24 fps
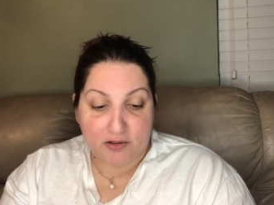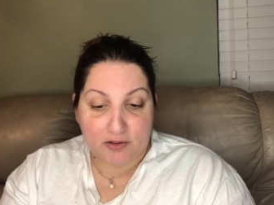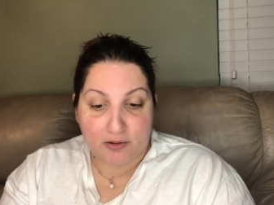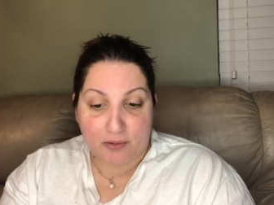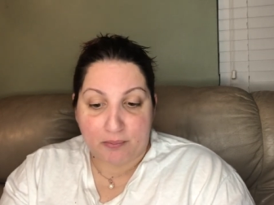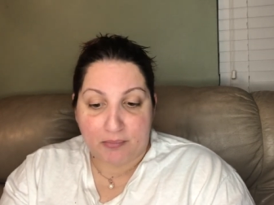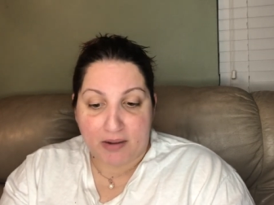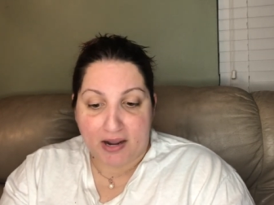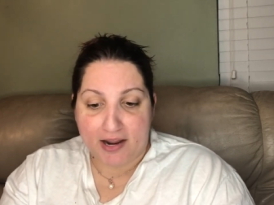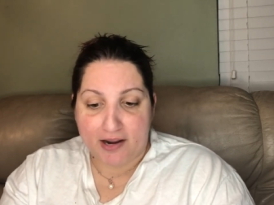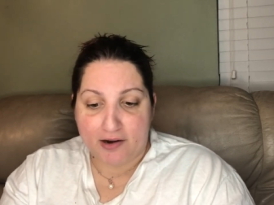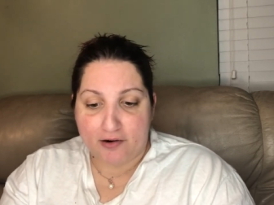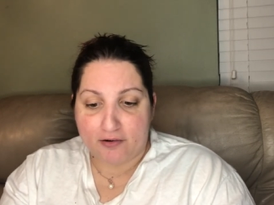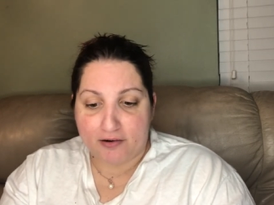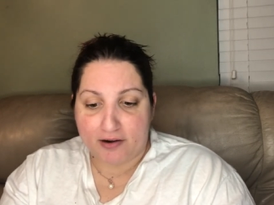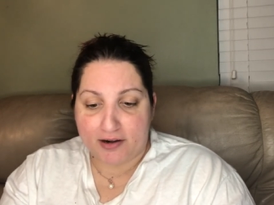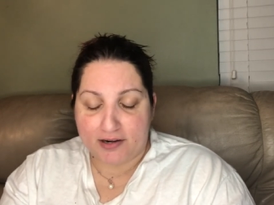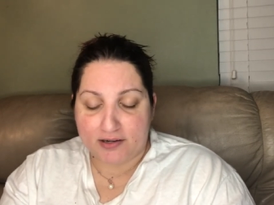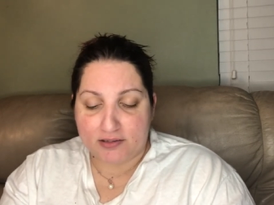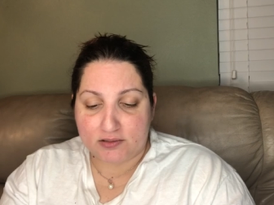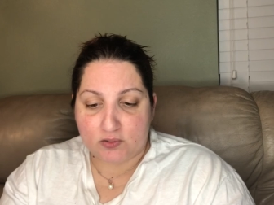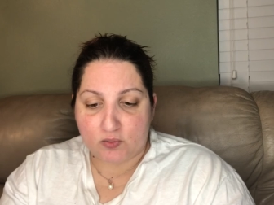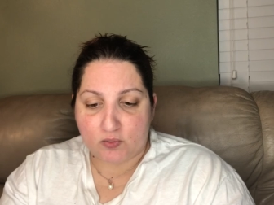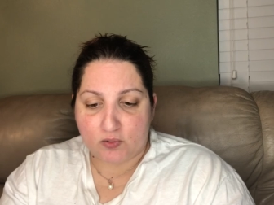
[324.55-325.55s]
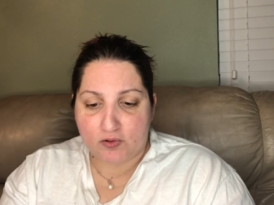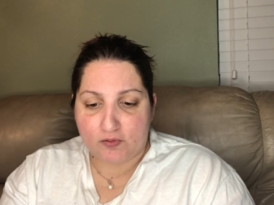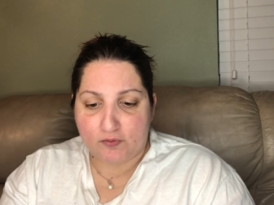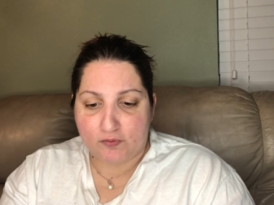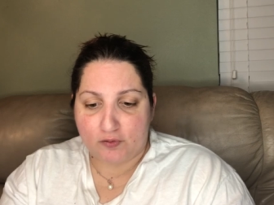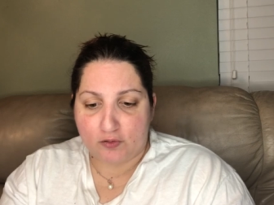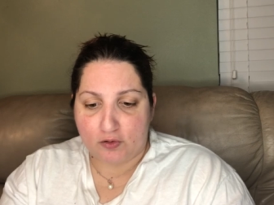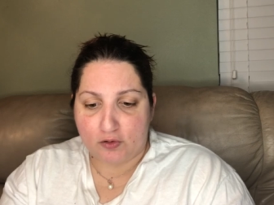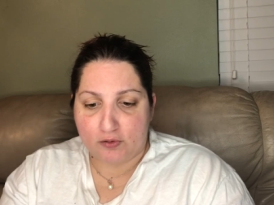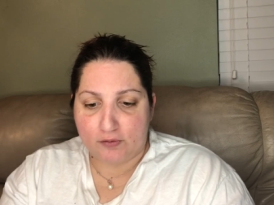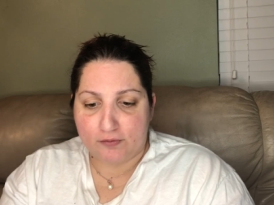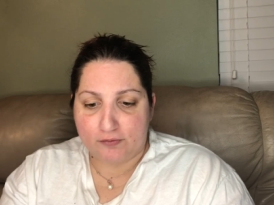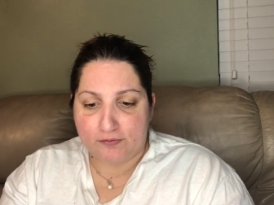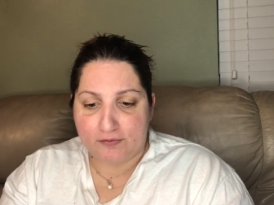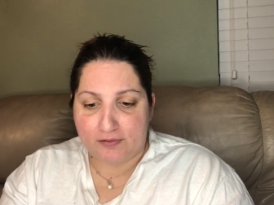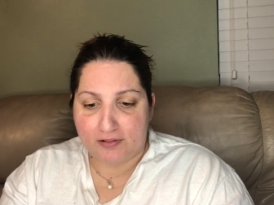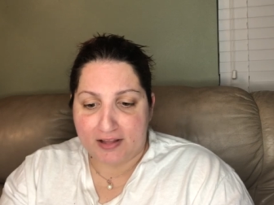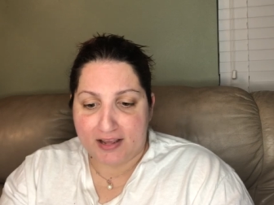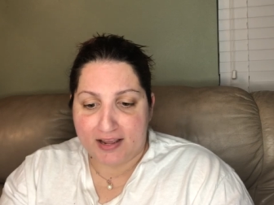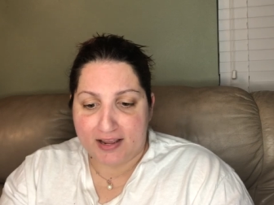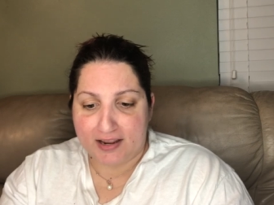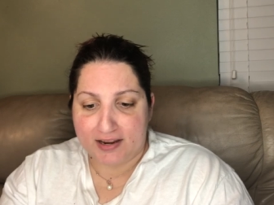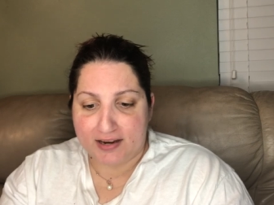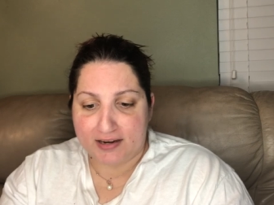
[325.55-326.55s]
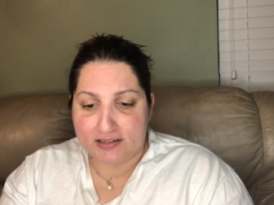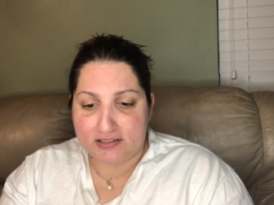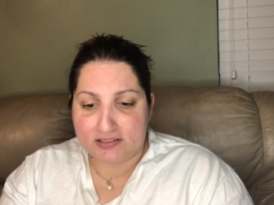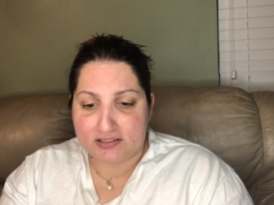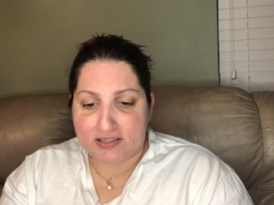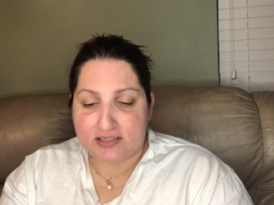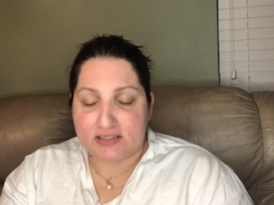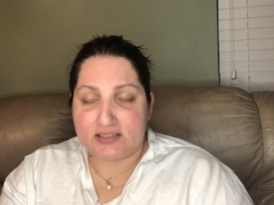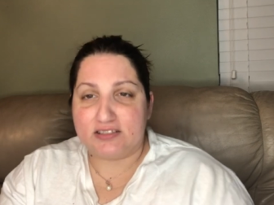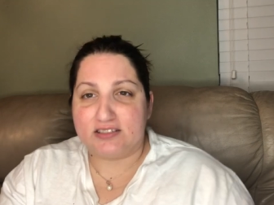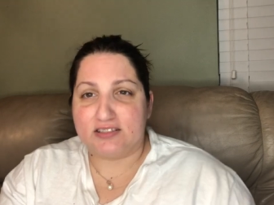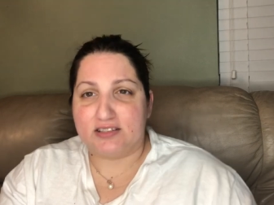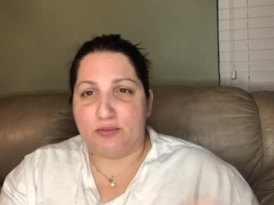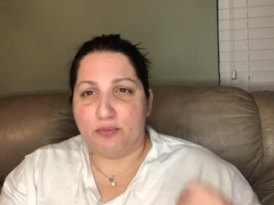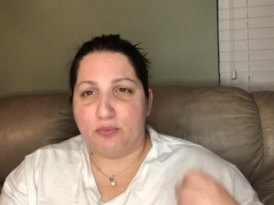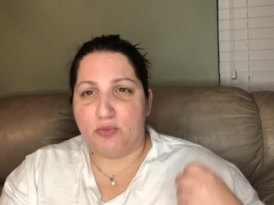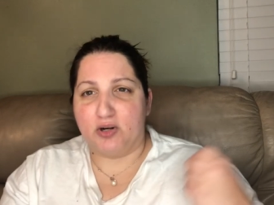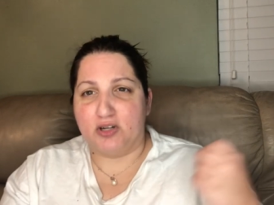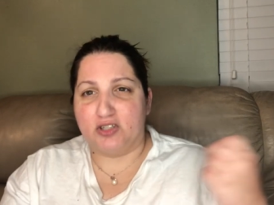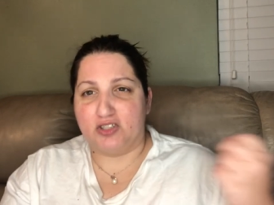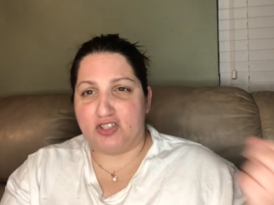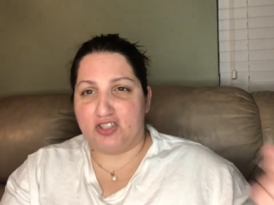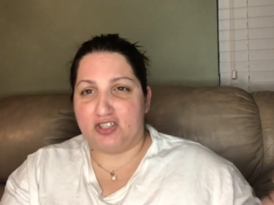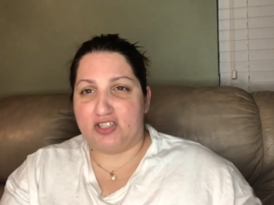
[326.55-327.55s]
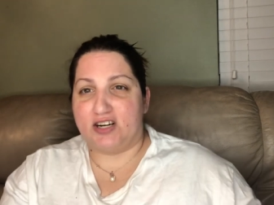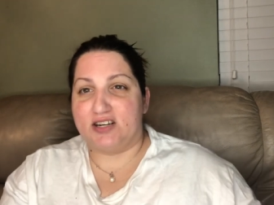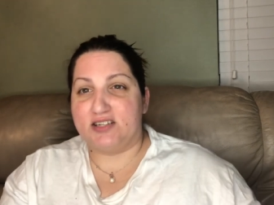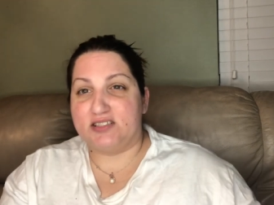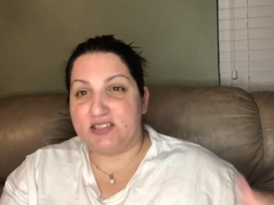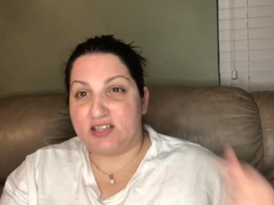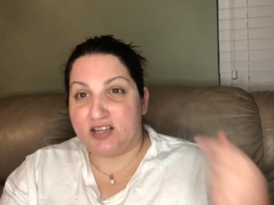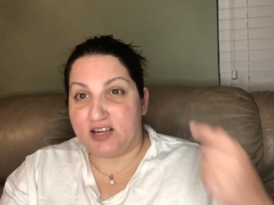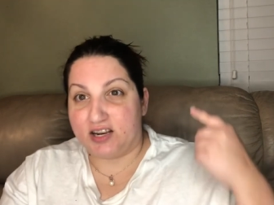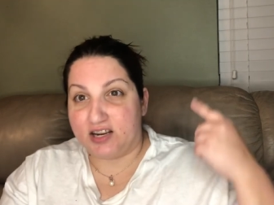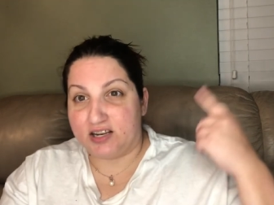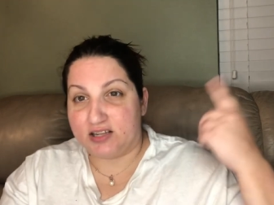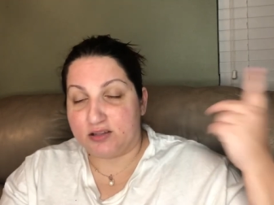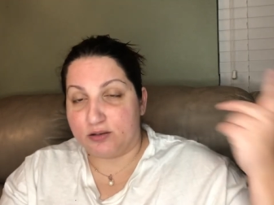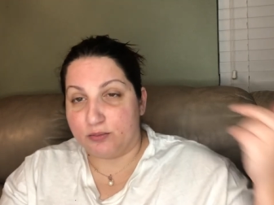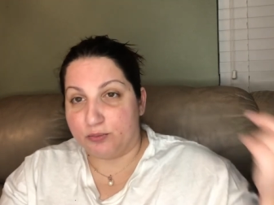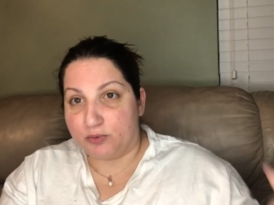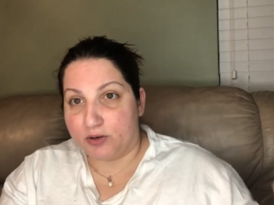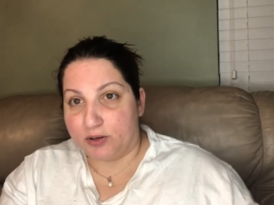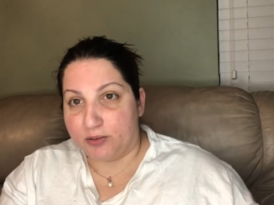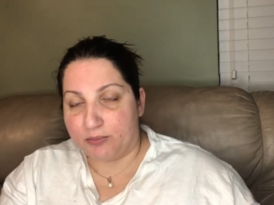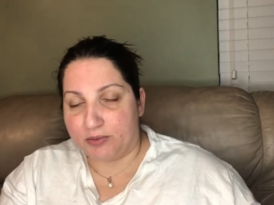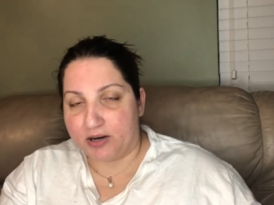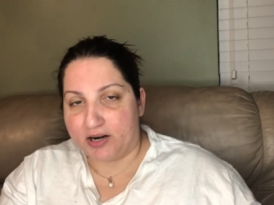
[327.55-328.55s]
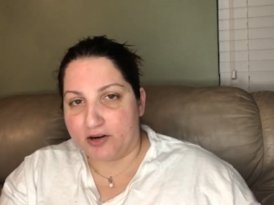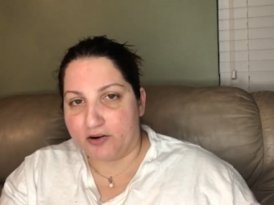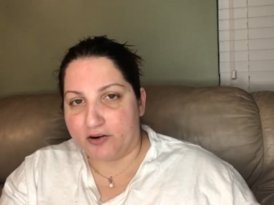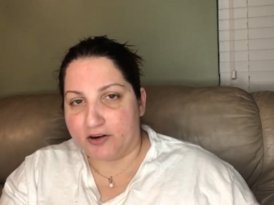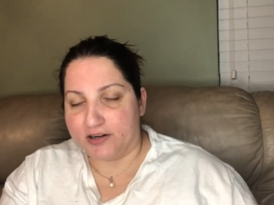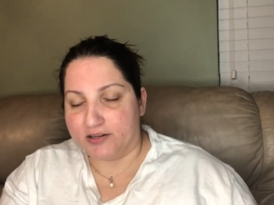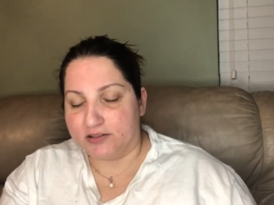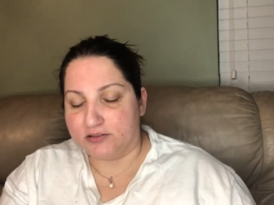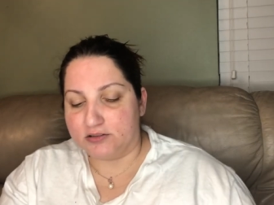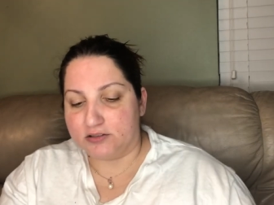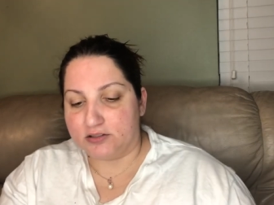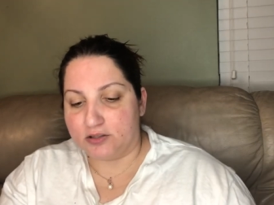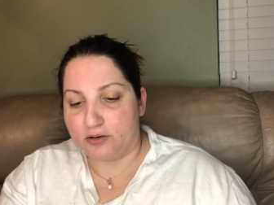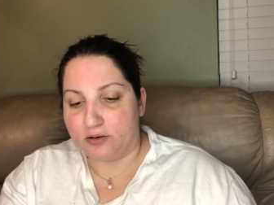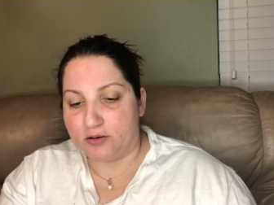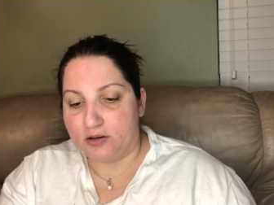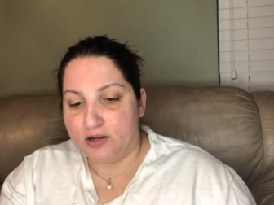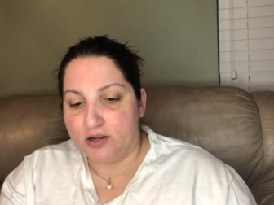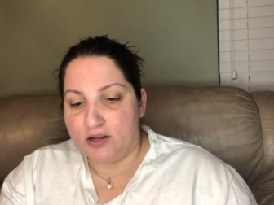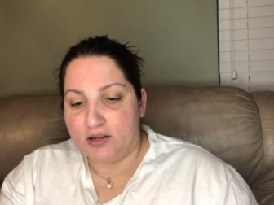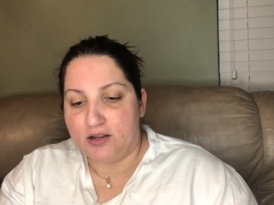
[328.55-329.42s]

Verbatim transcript: The migraines were full-fledged because the more stress I get, the more migraines. So